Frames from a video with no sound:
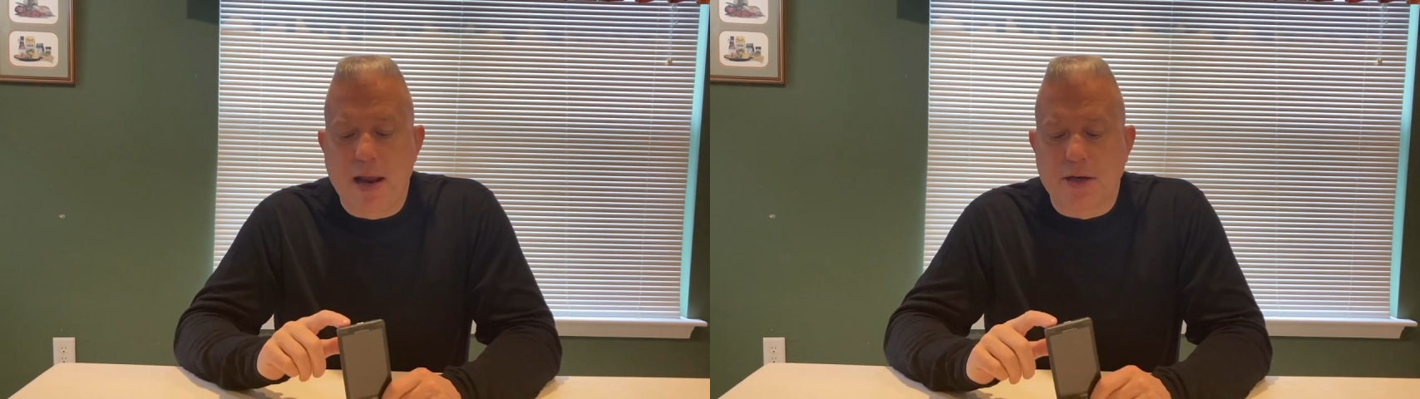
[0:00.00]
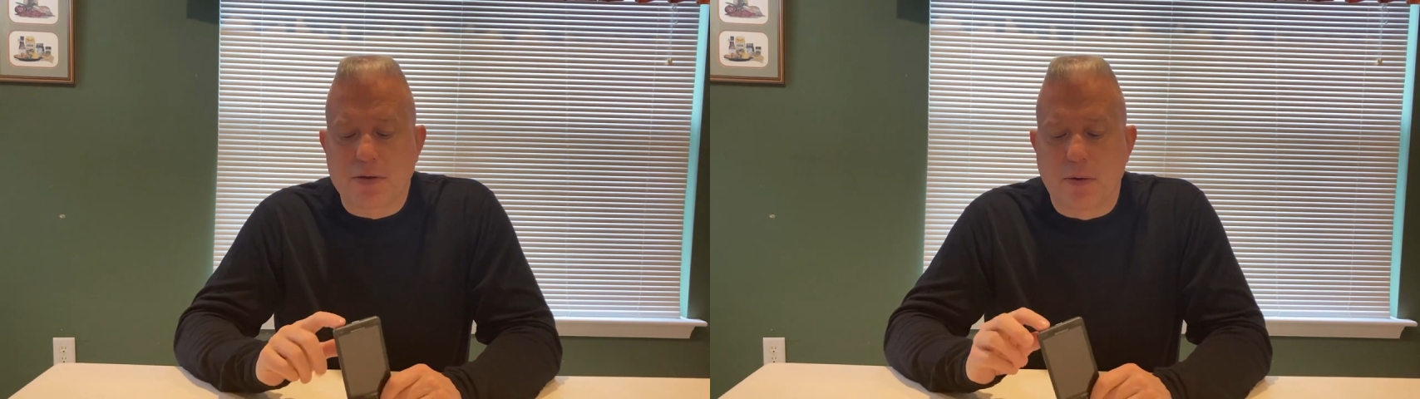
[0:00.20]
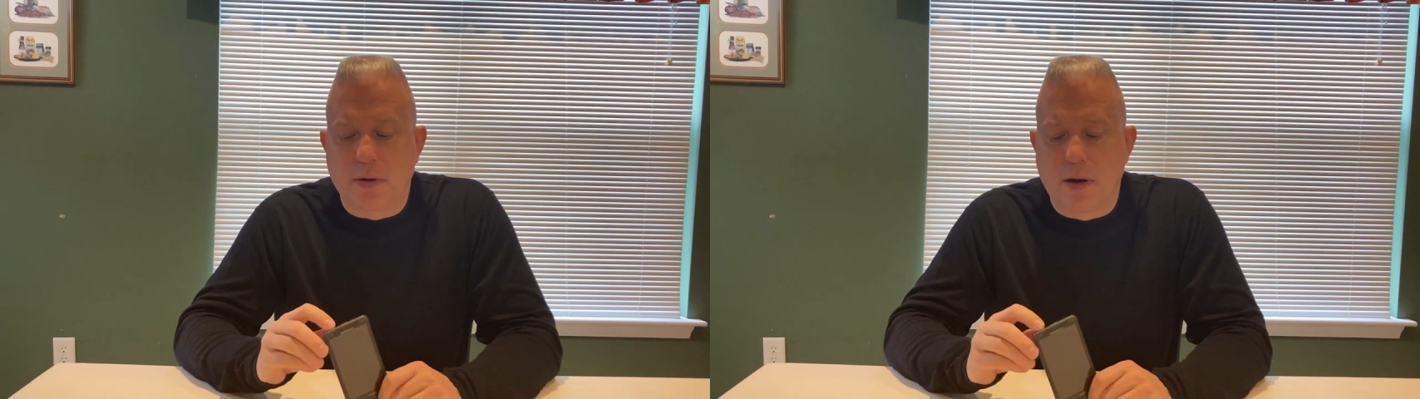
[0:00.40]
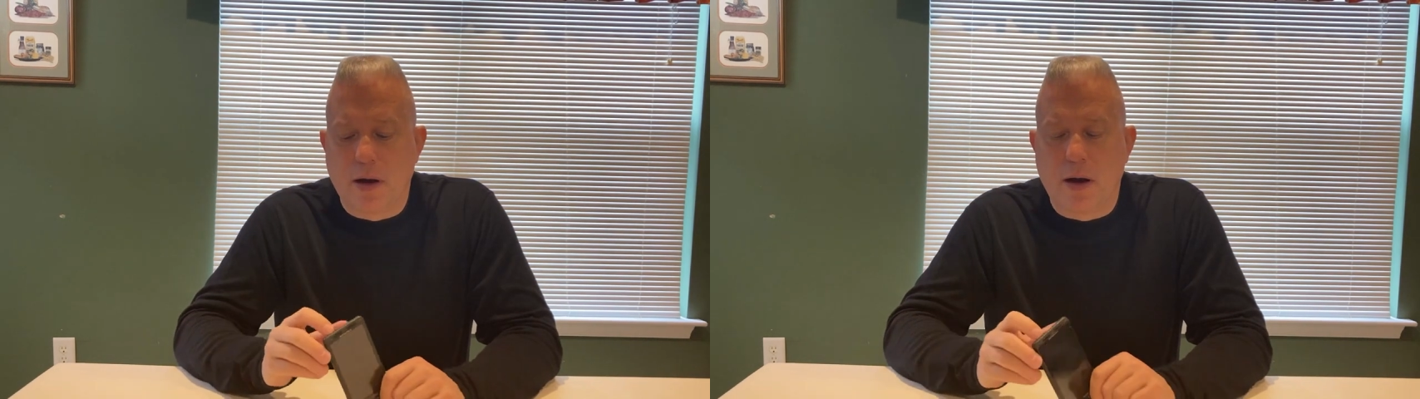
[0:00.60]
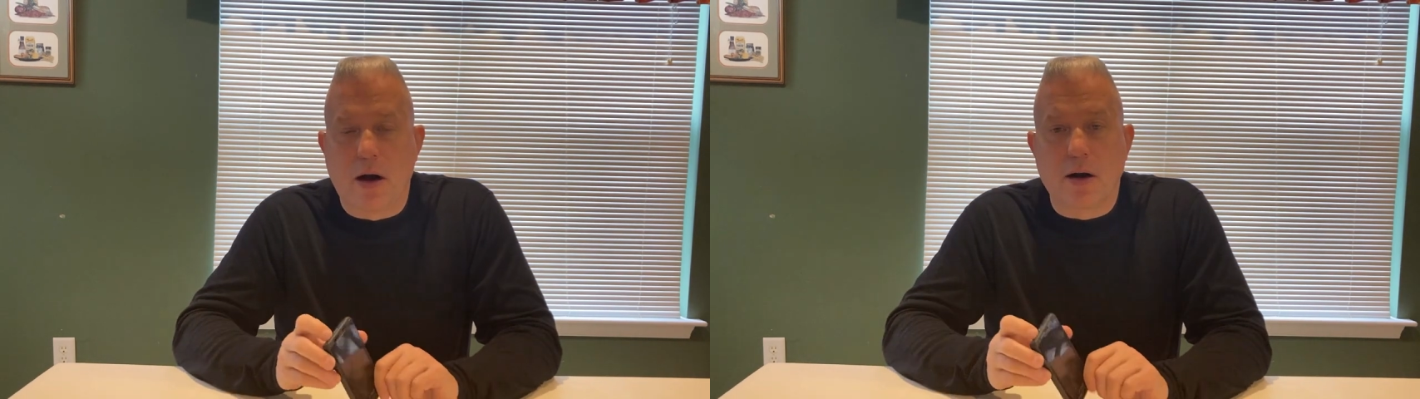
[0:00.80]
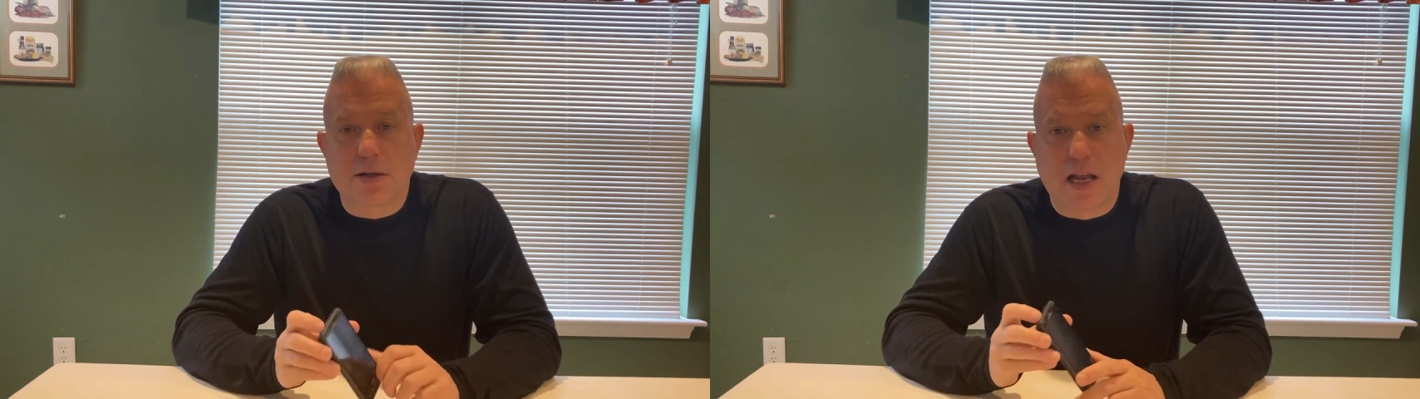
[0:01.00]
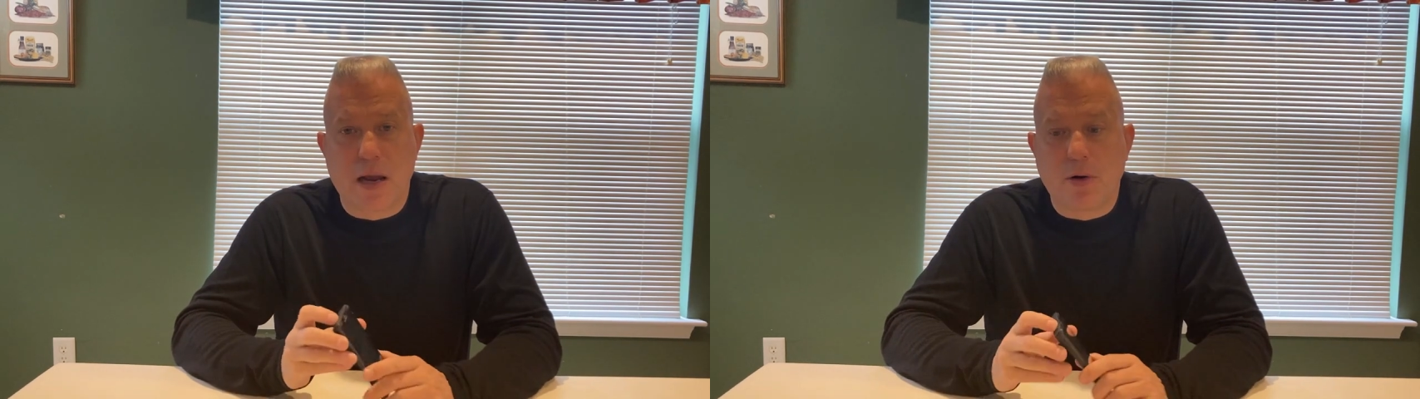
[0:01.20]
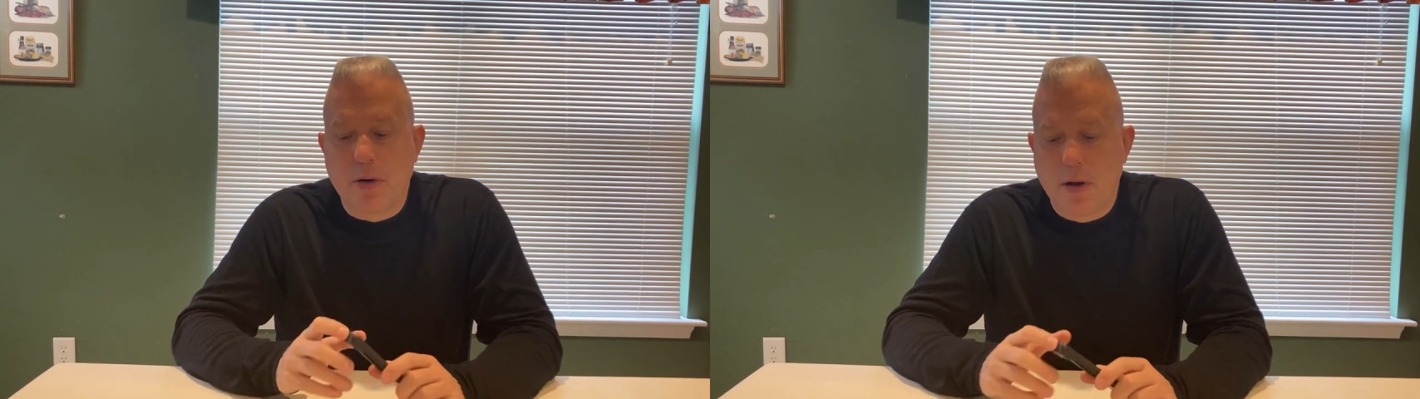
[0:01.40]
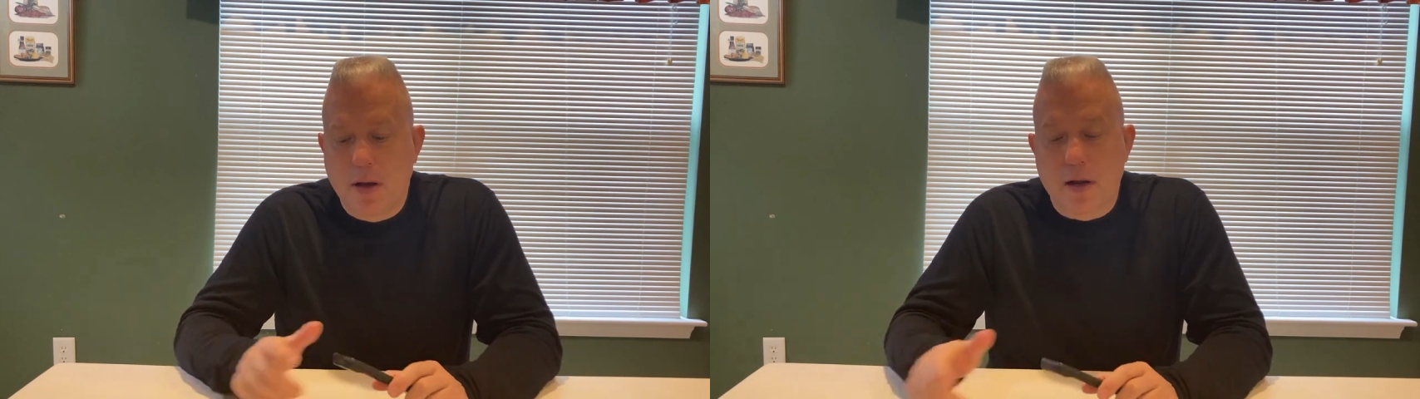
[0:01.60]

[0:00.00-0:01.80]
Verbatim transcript: an actual uh, aux cable